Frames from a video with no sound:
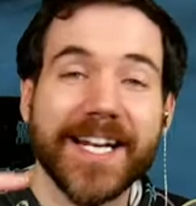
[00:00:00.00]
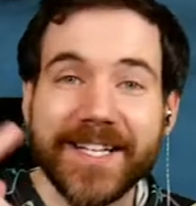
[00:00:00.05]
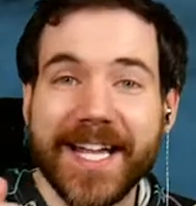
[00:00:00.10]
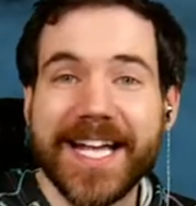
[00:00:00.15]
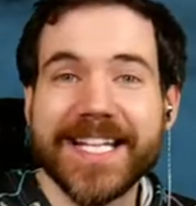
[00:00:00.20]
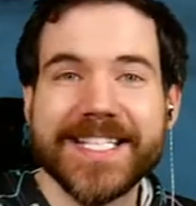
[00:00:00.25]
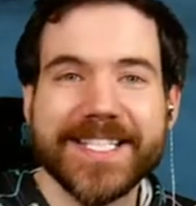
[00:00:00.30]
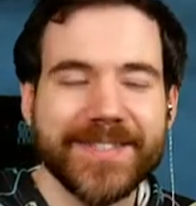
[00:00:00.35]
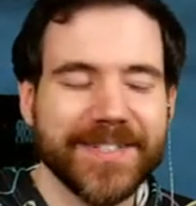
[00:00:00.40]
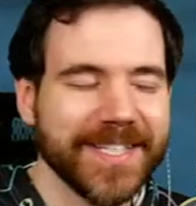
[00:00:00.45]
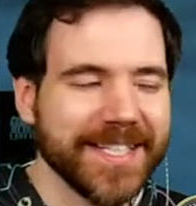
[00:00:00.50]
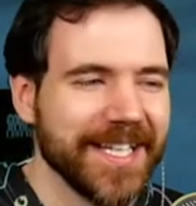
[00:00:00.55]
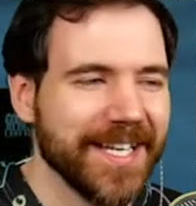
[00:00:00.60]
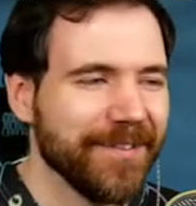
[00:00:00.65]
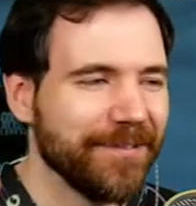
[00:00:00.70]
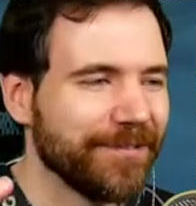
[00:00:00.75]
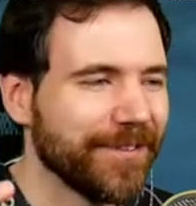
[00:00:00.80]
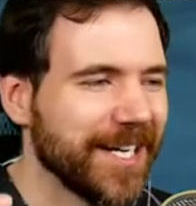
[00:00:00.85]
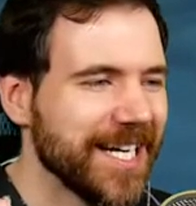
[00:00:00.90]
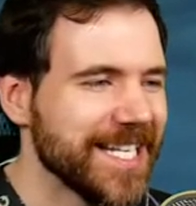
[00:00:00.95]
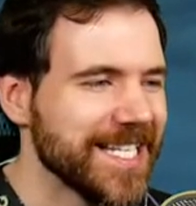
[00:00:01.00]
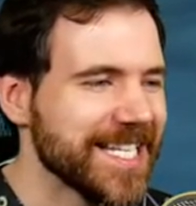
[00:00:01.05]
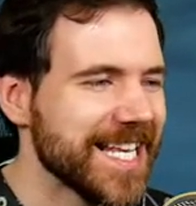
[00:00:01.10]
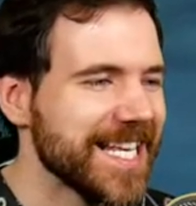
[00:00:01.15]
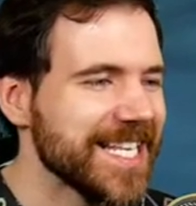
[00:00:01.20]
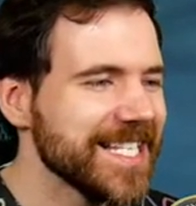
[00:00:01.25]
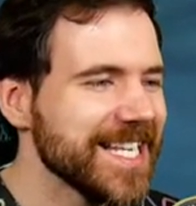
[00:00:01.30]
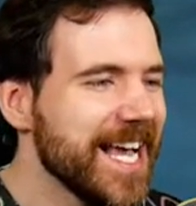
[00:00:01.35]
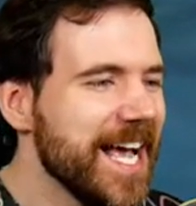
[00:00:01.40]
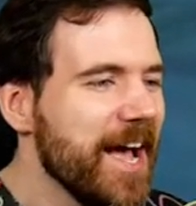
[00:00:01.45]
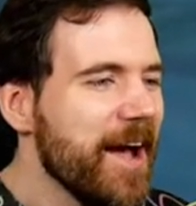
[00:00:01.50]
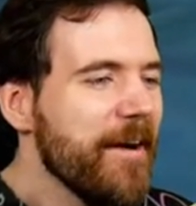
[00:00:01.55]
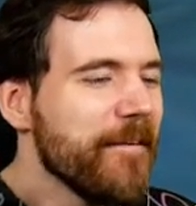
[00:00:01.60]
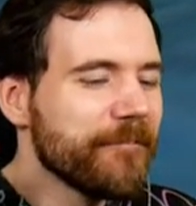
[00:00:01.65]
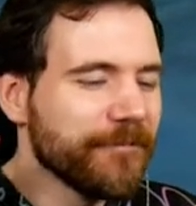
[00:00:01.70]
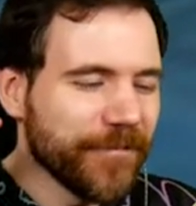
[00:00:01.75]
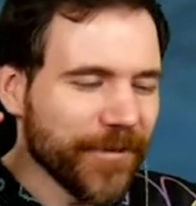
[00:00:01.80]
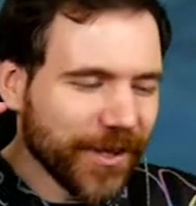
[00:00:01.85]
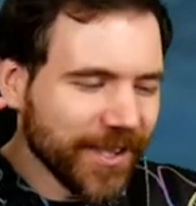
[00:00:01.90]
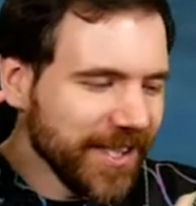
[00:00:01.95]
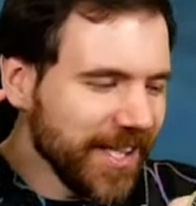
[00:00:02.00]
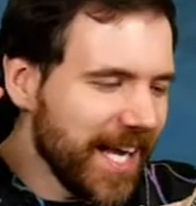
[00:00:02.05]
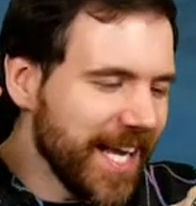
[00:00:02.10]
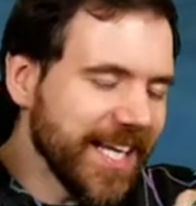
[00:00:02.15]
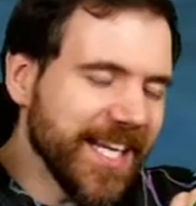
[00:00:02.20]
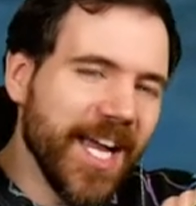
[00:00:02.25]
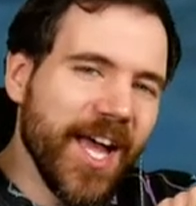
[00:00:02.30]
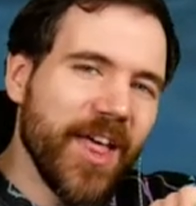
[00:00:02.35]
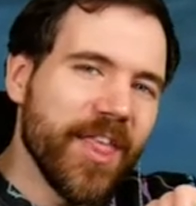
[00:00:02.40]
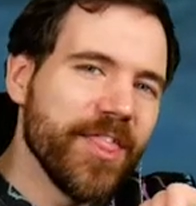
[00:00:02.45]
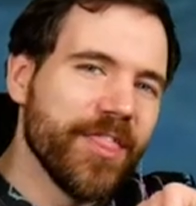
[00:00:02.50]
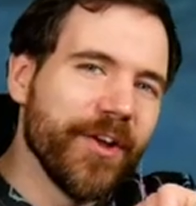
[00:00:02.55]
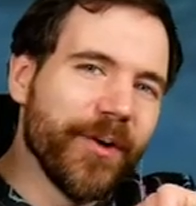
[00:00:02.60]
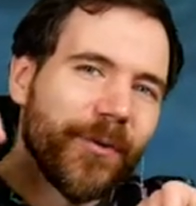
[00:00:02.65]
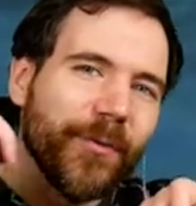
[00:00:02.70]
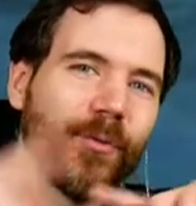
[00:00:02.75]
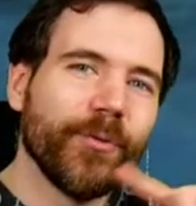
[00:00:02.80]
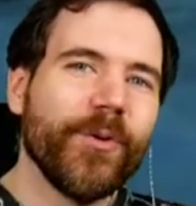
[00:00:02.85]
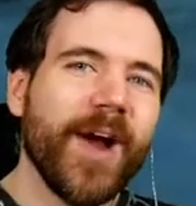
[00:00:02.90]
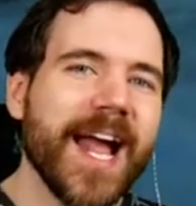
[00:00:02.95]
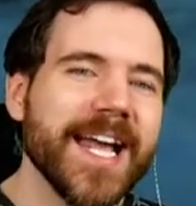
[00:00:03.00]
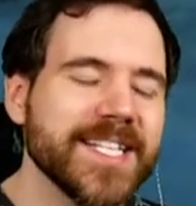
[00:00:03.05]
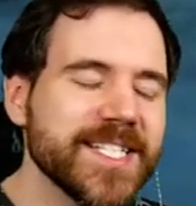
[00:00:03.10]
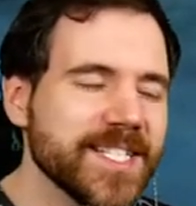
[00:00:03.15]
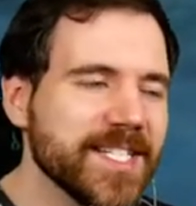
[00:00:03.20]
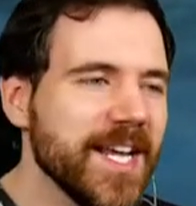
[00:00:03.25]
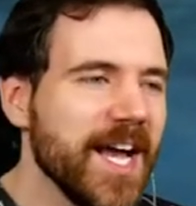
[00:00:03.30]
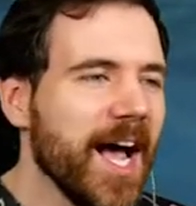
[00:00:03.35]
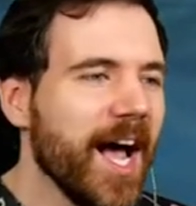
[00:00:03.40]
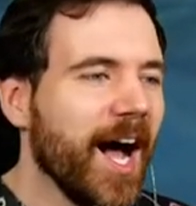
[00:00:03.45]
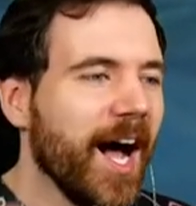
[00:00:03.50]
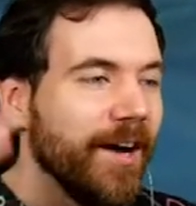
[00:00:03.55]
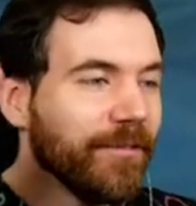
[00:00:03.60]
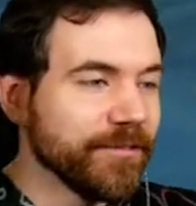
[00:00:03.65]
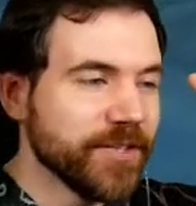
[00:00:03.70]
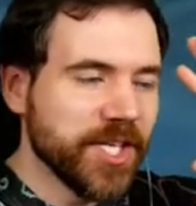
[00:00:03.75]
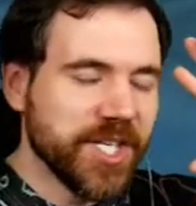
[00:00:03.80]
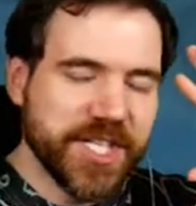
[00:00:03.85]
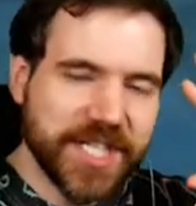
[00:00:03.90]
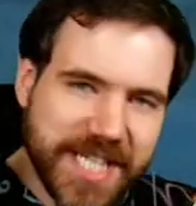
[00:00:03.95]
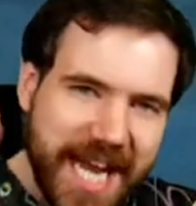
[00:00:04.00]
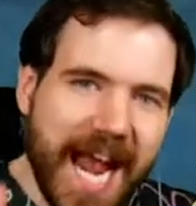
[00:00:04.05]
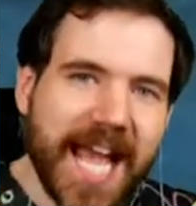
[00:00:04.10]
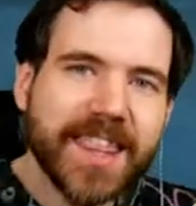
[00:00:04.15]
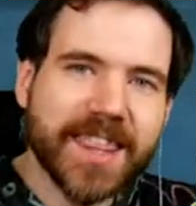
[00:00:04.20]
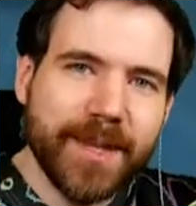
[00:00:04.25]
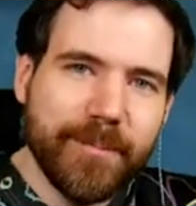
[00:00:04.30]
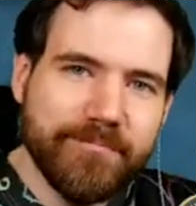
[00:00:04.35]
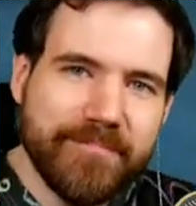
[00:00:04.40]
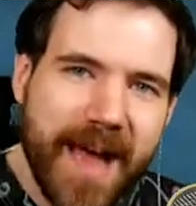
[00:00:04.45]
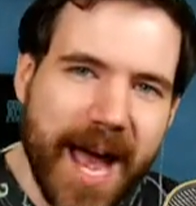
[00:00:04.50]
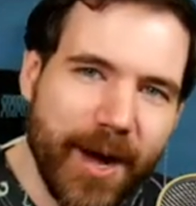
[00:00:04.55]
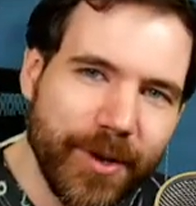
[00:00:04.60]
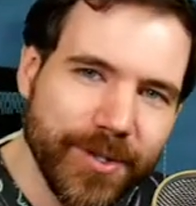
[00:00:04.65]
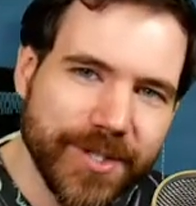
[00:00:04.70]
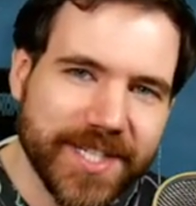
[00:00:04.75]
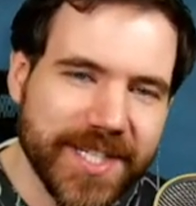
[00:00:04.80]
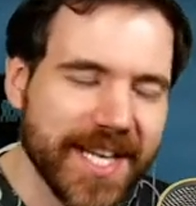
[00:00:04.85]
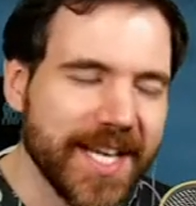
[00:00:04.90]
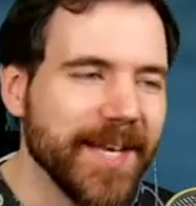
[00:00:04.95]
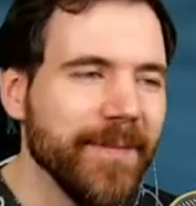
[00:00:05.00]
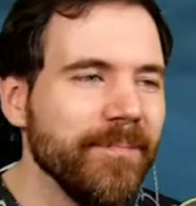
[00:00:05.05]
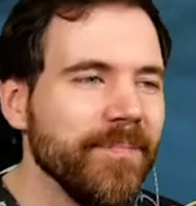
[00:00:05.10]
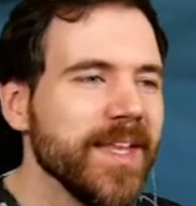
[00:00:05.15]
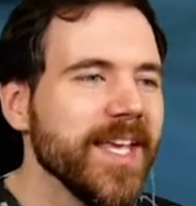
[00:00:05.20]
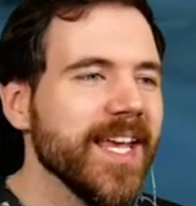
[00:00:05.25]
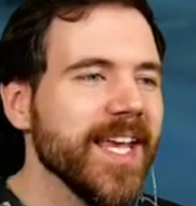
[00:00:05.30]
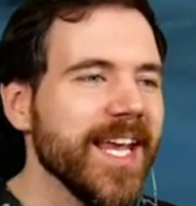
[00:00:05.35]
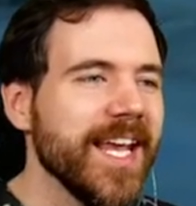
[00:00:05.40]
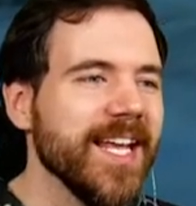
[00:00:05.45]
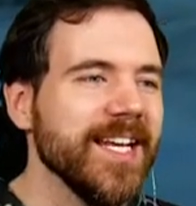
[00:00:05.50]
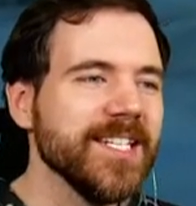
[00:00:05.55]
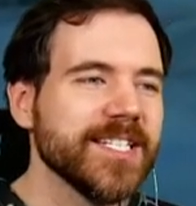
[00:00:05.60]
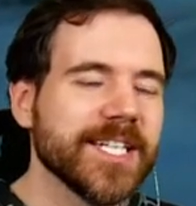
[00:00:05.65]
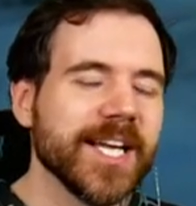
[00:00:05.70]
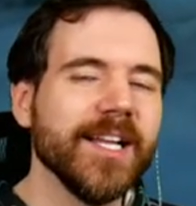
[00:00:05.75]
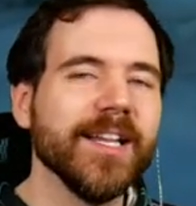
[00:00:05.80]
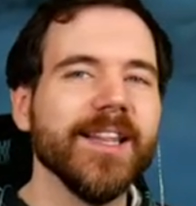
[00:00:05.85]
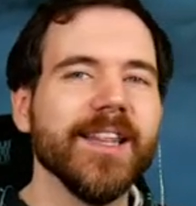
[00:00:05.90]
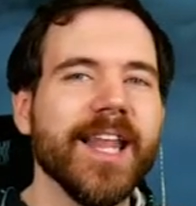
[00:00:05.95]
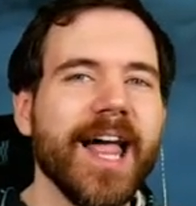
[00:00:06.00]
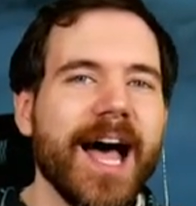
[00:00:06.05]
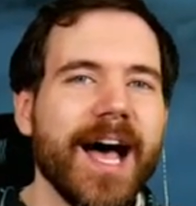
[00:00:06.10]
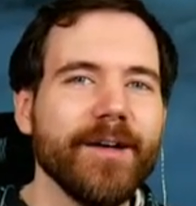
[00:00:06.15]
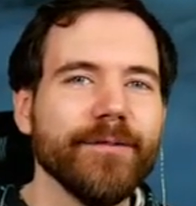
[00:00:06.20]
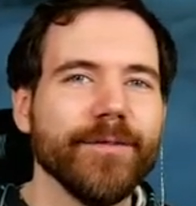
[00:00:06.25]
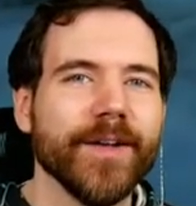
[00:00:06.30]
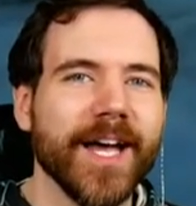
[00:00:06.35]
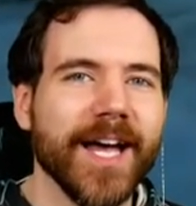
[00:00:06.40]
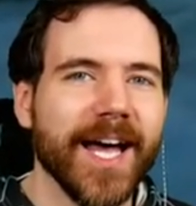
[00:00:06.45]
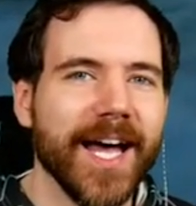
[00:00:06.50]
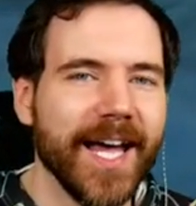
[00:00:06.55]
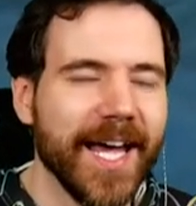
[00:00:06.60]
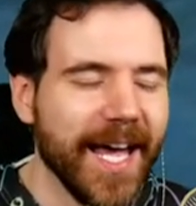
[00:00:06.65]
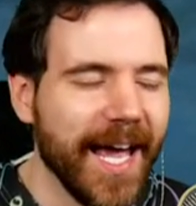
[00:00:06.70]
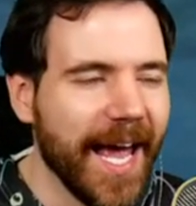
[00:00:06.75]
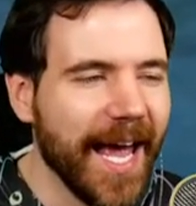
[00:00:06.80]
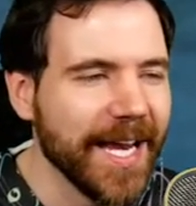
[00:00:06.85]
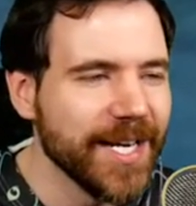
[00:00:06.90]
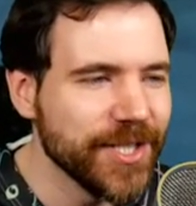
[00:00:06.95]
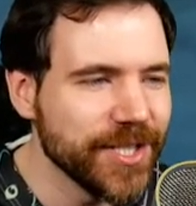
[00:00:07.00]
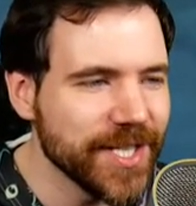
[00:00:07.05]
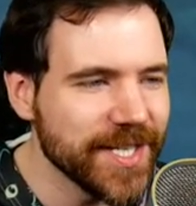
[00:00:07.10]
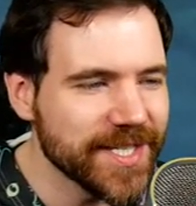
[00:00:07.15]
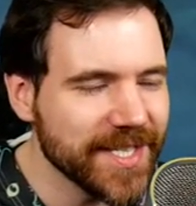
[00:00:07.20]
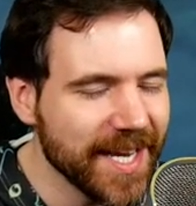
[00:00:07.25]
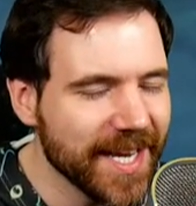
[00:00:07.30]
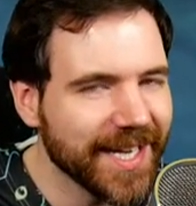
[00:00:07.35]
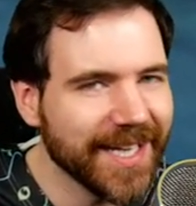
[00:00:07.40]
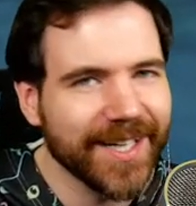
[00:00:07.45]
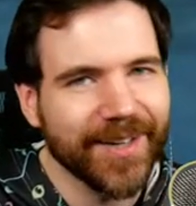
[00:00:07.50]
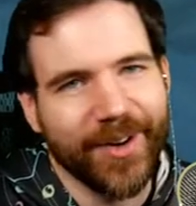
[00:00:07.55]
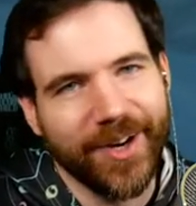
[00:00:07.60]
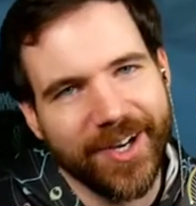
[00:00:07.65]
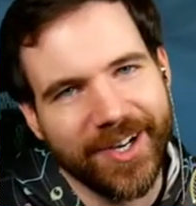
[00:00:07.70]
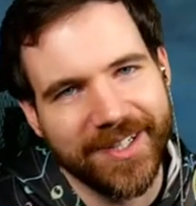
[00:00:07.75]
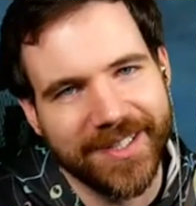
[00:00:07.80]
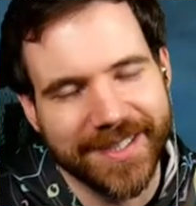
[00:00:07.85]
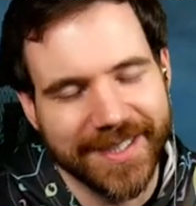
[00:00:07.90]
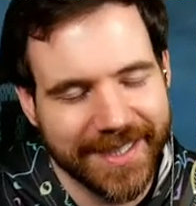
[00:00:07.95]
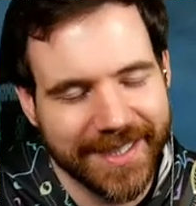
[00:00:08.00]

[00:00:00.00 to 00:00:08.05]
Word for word: That's what the phrase is for like the rest of Death Mountain into lava. And she's like, oh,